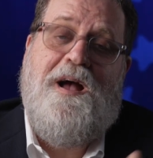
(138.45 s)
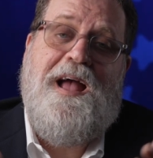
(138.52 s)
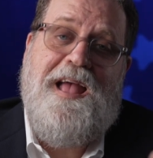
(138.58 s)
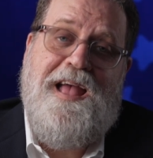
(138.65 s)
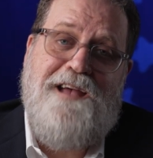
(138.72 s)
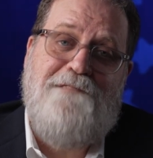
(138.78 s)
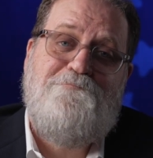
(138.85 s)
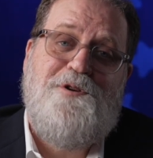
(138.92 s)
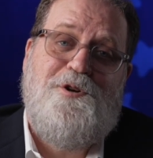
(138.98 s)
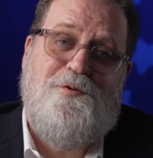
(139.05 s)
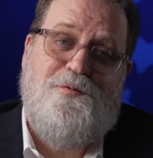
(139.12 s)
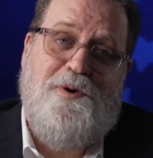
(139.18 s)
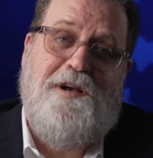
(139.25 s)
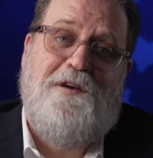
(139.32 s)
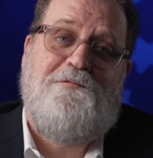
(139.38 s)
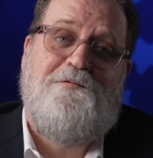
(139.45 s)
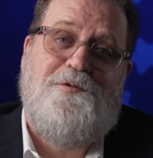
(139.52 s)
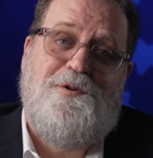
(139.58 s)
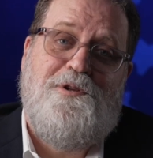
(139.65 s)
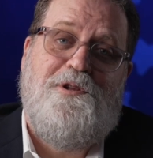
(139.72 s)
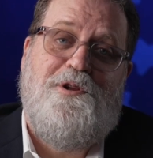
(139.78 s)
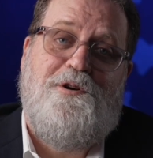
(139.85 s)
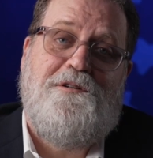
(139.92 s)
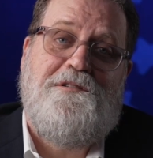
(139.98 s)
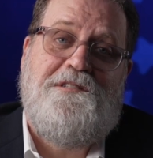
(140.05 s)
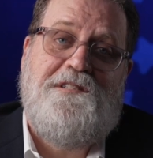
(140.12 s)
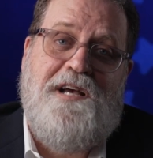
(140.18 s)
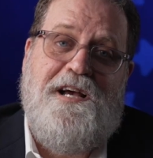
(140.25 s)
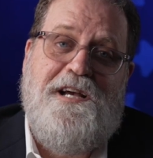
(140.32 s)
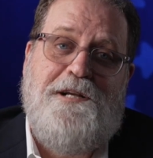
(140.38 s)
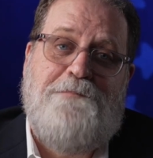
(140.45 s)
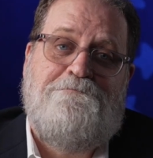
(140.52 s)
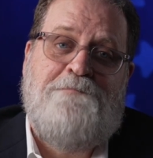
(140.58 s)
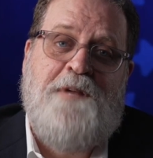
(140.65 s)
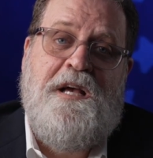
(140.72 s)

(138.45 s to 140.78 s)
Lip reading: I have been around for a long time.